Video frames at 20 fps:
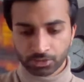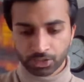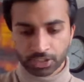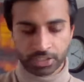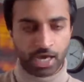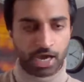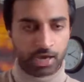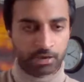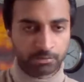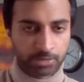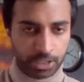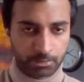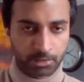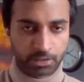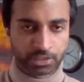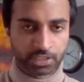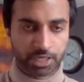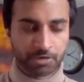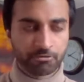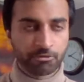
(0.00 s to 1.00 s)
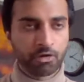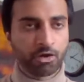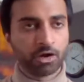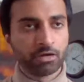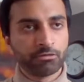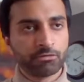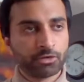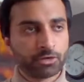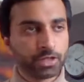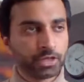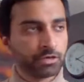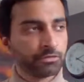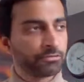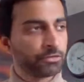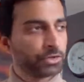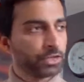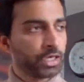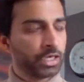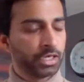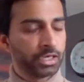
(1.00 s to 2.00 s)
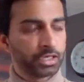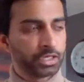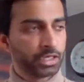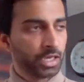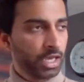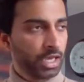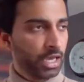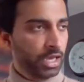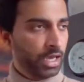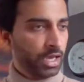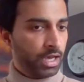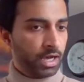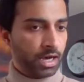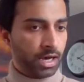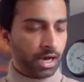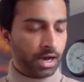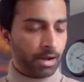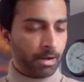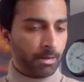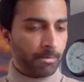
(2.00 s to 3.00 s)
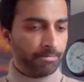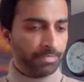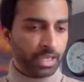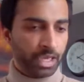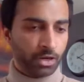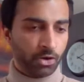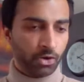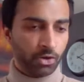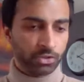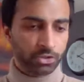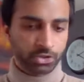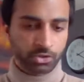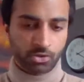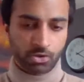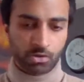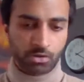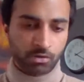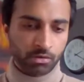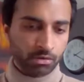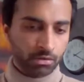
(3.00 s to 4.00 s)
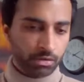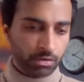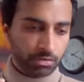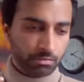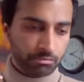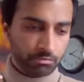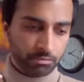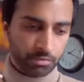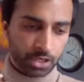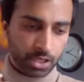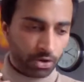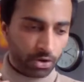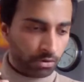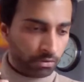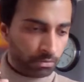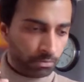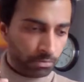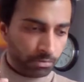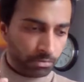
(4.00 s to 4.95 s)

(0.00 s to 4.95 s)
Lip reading: timetables they've got for the year, and also GCU